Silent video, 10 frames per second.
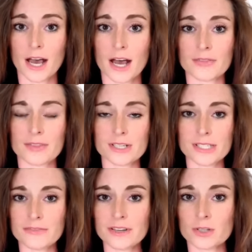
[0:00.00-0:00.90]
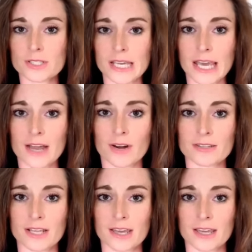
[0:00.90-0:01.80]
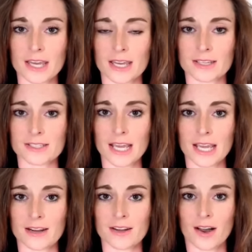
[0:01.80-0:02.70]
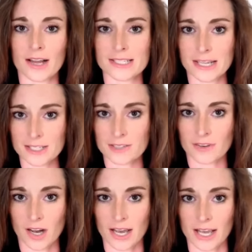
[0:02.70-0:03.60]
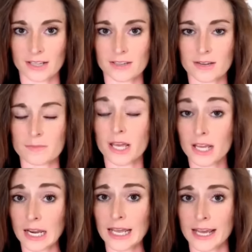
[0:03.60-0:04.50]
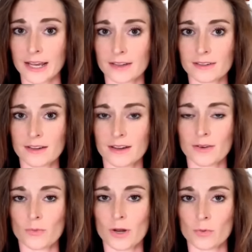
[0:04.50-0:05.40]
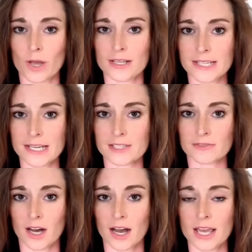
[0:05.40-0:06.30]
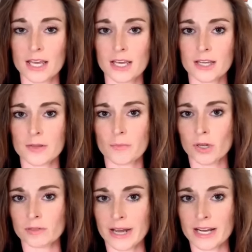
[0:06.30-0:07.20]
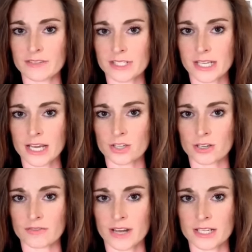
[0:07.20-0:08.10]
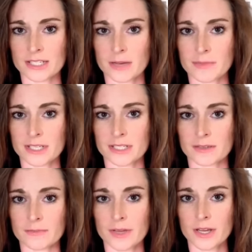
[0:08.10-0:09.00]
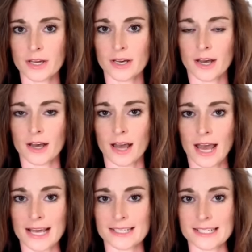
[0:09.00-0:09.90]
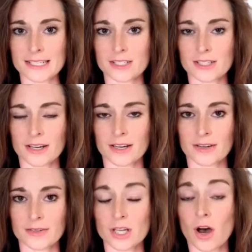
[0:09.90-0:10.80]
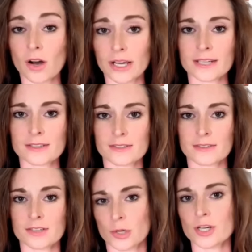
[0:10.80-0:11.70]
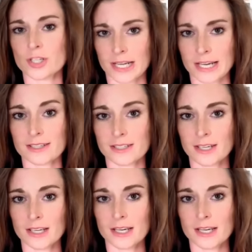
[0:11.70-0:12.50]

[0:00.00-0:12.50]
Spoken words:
The difficulty here, I think, is in identifying and being clear when we identify the modern manifestation of anti-Semitism as it targets the Jewish state.